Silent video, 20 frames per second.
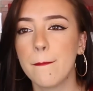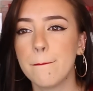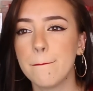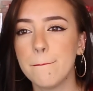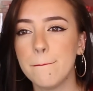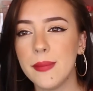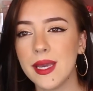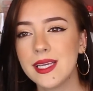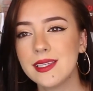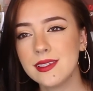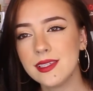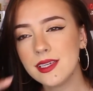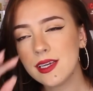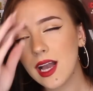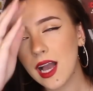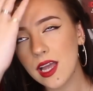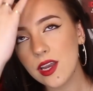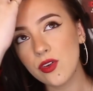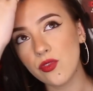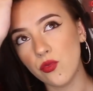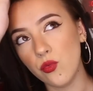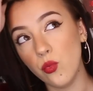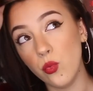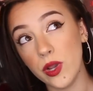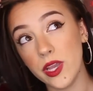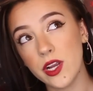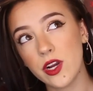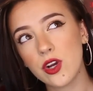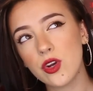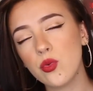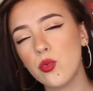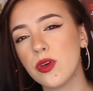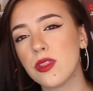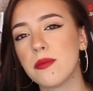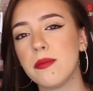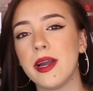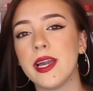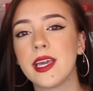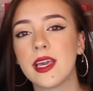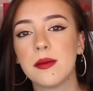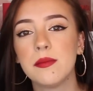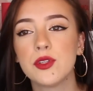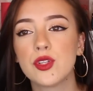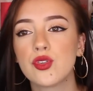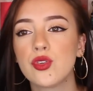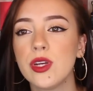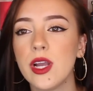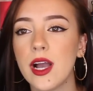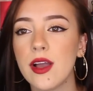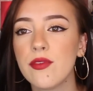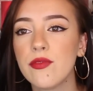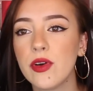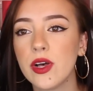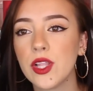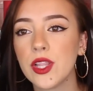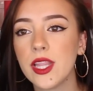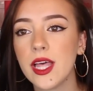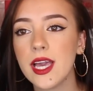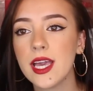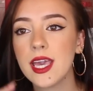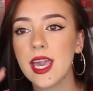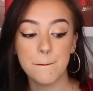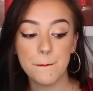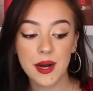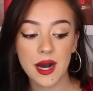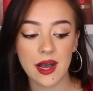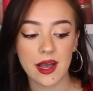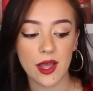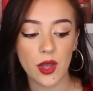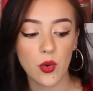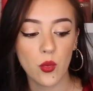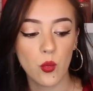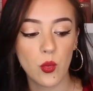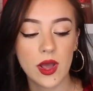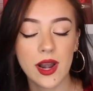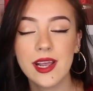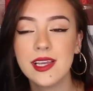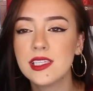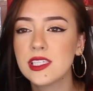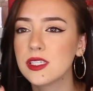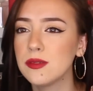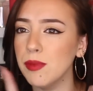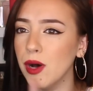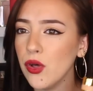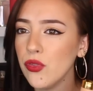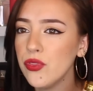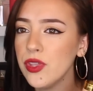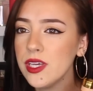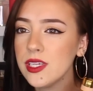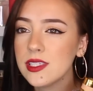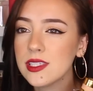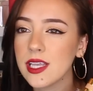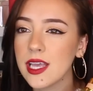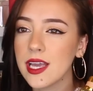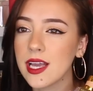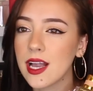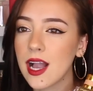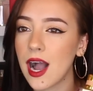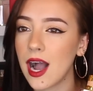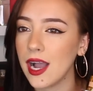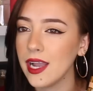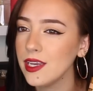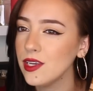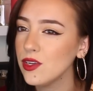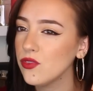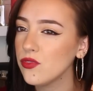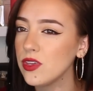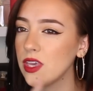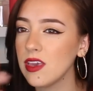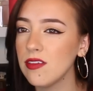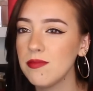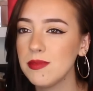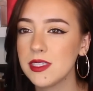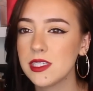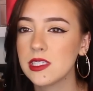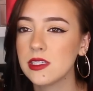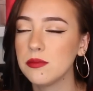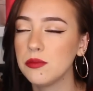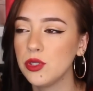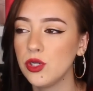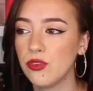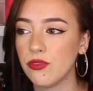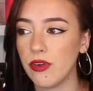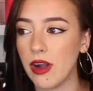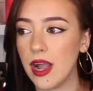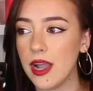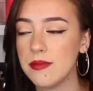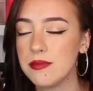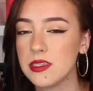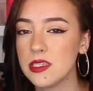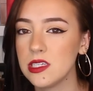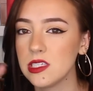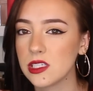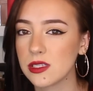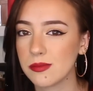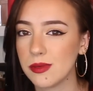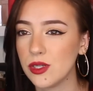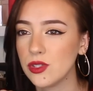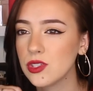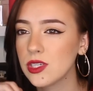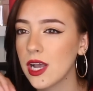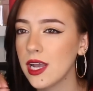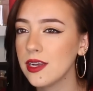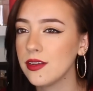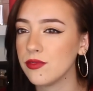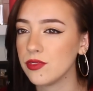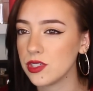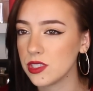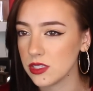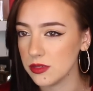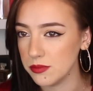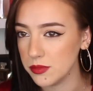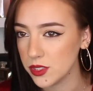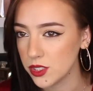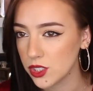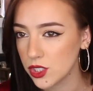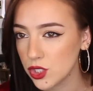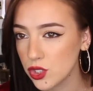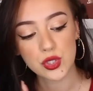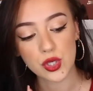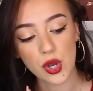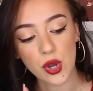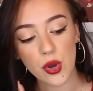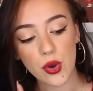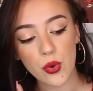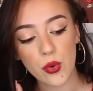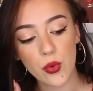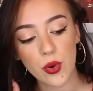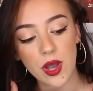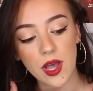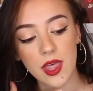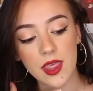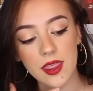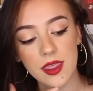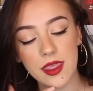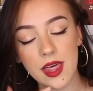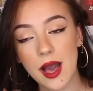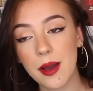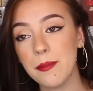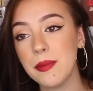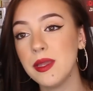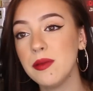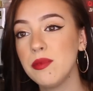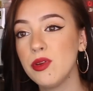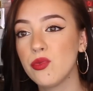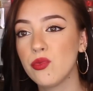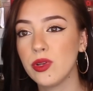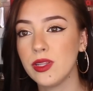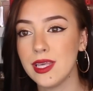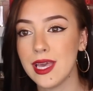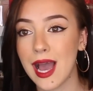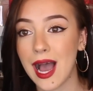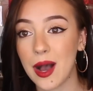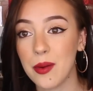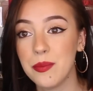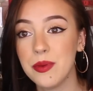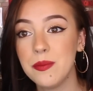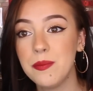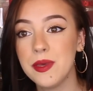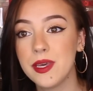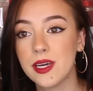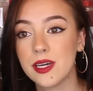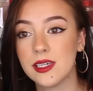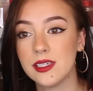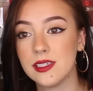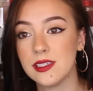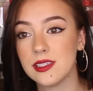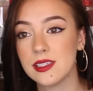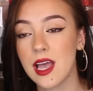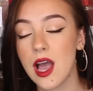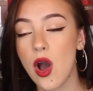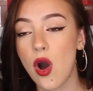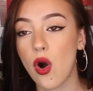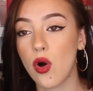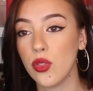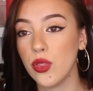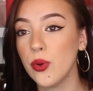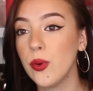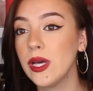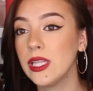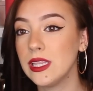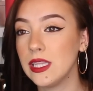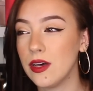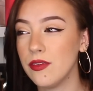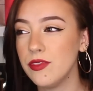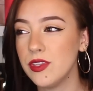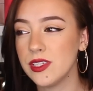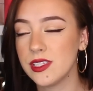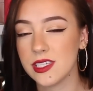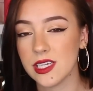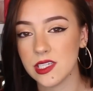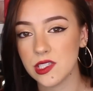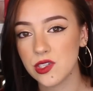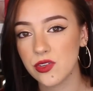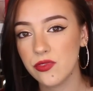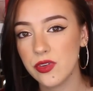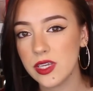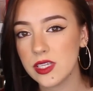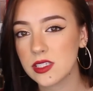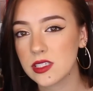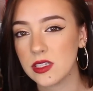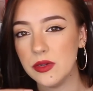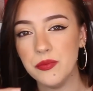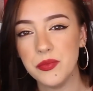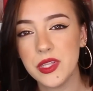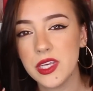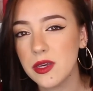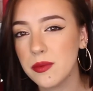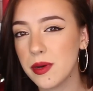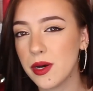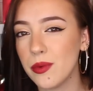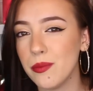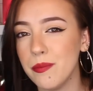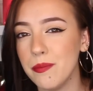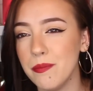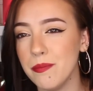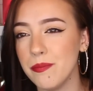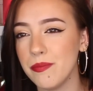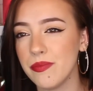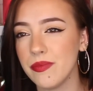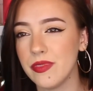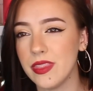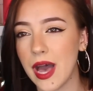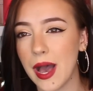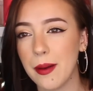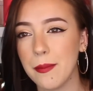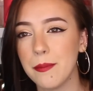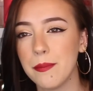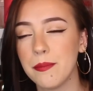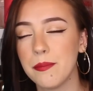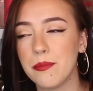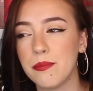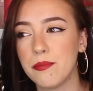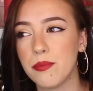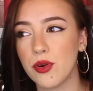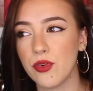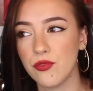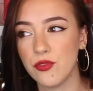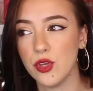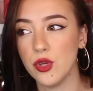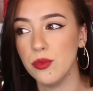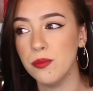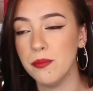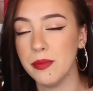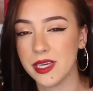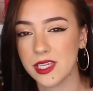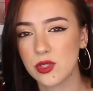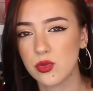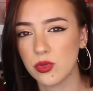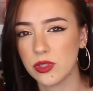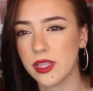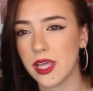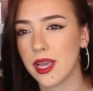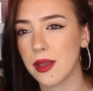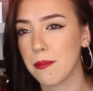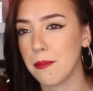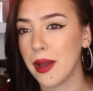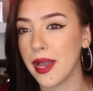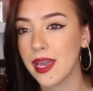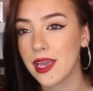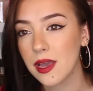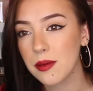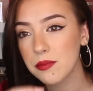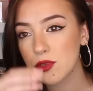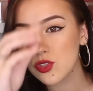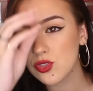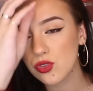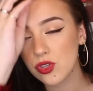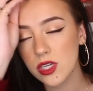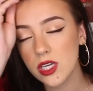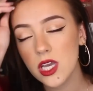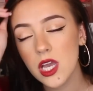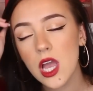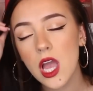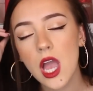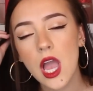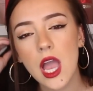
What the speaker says: mixing kind of weird with my chemistry, I felt like. But when I smelled this, it kind of gave me similar vibes, and it smells kind of similar. So that made me really happy, because although I love the scent of it, something about that perfume mixed with like my chemistry,